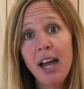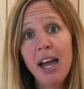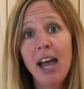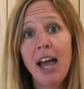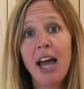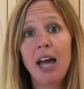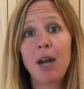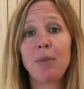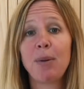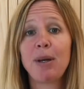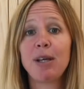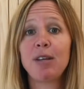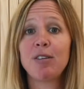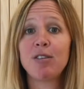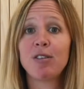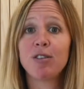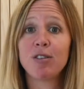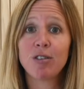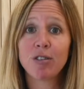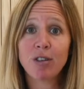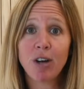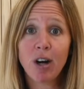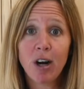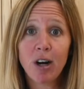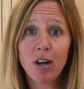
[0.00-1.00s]
and we
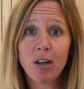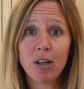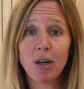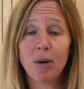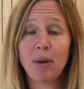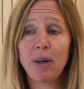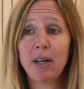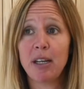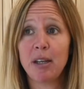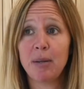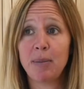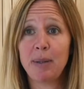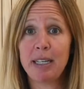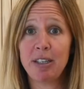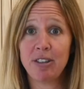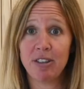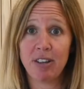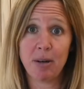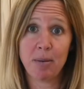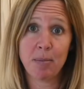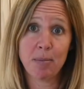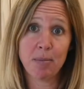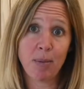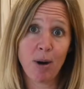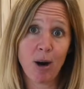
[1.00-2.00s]
start going to the beach
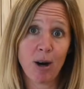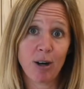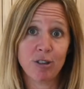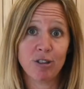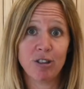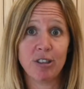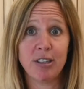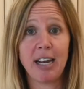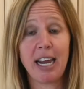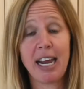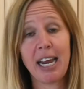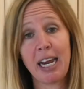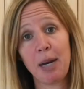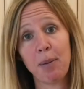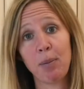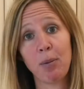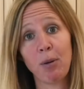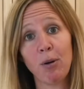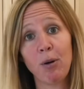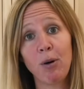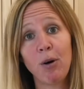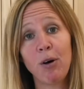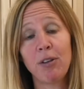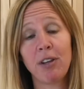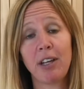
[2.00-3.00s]
in March and April
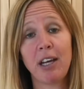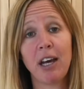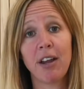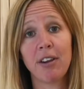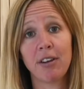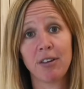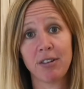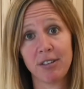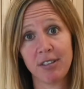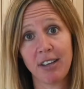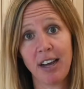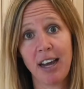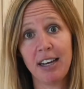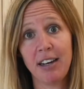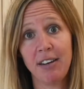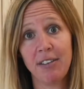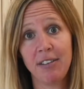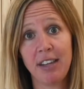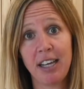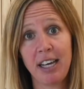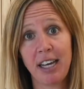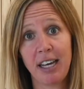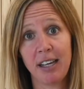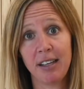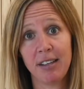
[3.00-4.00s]
on the other side of
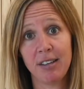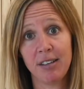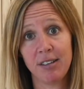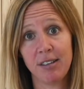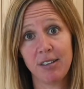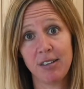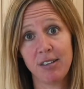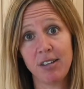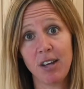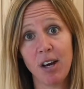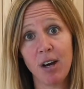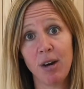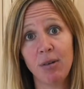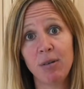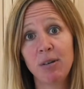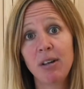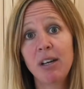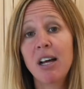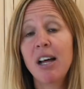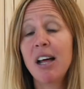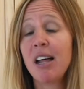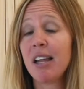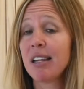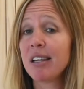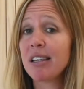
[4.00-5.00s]
things. So
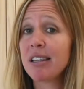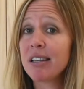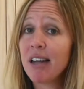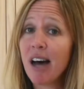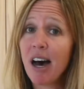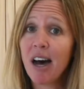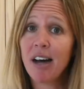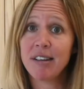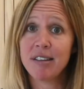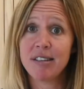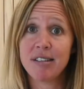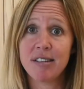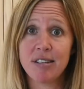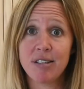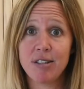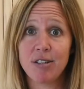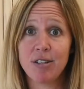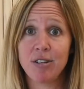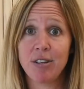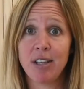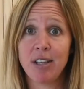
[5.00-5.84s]
lots to do